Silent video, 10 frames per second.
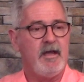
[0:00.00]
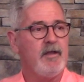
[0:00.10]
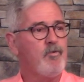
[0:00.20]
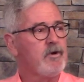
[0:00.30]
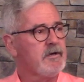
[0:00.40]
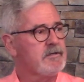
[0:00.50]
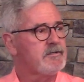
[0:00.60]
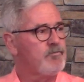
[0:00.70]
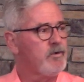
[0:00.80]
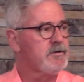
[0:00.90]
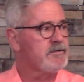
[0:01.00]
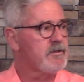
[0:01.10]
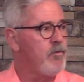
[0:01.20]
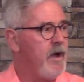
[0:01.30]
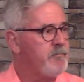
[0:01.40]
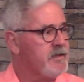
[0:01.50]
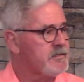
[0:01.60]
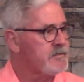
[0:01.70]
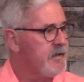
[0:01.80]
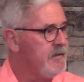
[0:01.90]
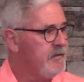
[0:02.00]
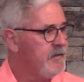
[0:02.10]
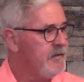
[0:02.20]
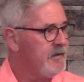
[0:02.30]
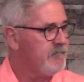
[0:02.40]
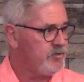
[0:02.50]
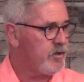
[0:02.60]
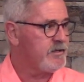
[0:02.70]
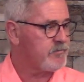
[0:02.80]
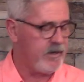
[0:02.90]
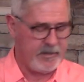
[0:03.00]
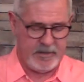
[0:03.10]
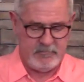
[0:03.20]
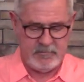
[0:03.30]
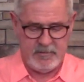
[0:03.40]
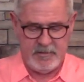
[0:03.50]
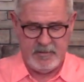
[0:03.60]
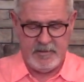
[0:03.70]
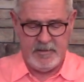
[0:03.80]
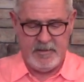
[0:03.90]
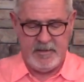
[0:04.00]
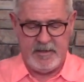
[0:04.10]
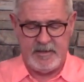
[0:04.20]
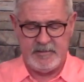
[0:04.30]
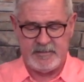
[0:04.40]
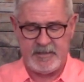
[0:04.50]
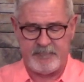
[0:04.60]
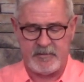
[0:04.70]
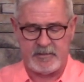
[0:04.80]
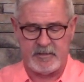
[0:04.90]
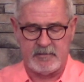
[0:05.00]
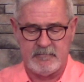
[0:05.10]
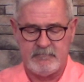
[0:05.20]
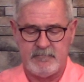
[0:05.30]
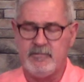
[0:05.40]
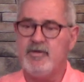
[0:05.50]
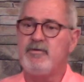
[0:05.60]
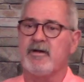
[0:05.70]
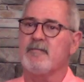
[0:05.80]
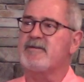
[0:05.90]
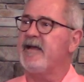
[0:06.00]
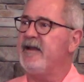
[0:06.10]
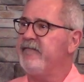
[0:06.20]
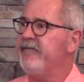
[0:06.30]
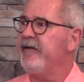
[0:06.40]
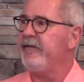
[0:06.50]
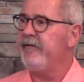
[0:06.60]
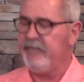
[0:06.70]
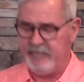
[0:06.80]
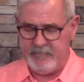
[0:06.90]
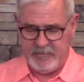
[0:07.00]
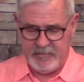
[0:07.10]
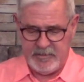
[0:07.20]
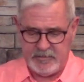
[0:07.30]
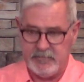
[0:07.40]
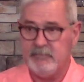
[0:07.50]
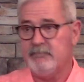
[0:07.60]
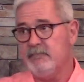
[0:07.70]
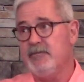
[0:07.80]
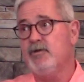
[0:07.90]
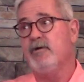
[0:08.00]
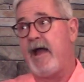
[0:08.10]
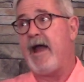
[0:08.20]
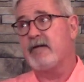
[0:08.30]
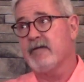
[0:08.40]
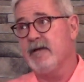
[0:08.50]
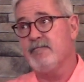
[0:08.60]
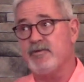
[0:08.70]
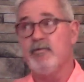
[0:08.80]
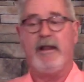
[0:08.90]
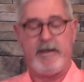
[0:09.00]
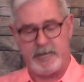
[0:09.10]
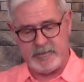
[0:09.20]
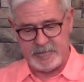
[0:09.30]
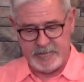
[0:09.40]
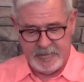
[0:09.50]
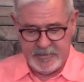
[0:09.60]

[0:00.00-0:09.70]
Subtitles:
And words are the weapons of choice right now. In this effort, there new terms get invented, new acronyms, new letters.